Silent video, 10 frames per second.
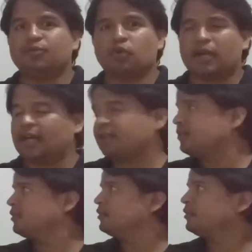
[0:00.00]
to add
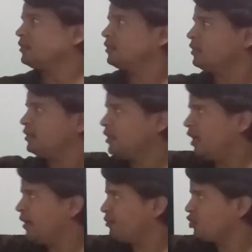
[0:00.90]
the
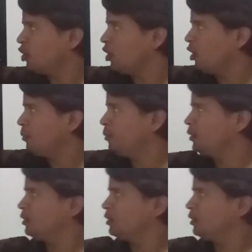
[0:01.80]
F sharp